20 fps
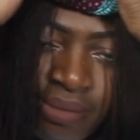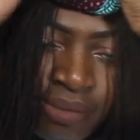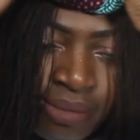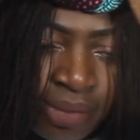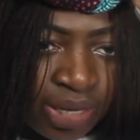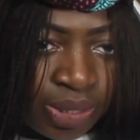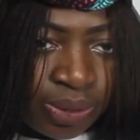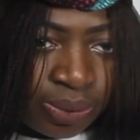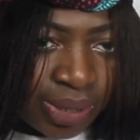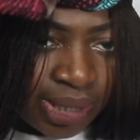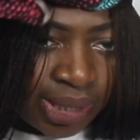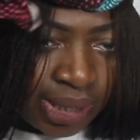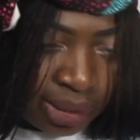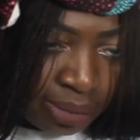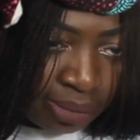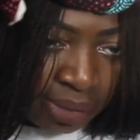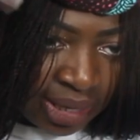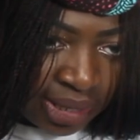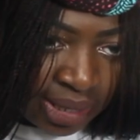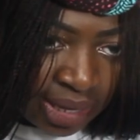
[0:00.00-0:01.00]
my twists
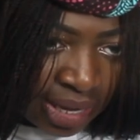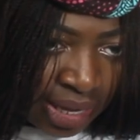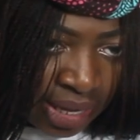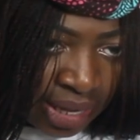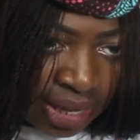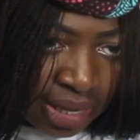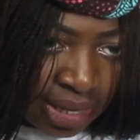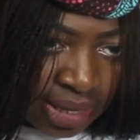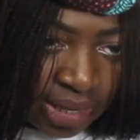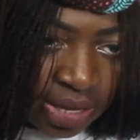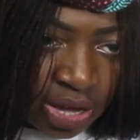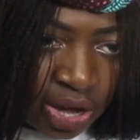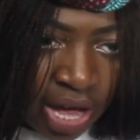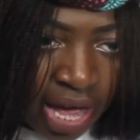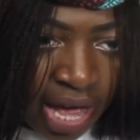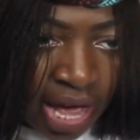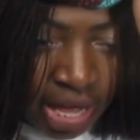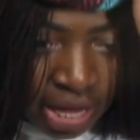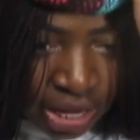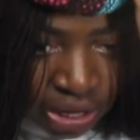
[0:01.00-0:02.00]
and my turns.
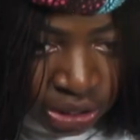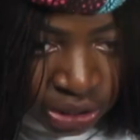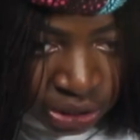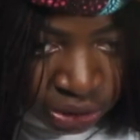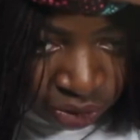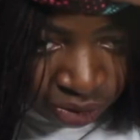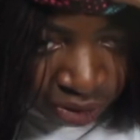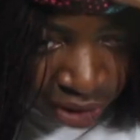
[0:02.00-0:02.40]
So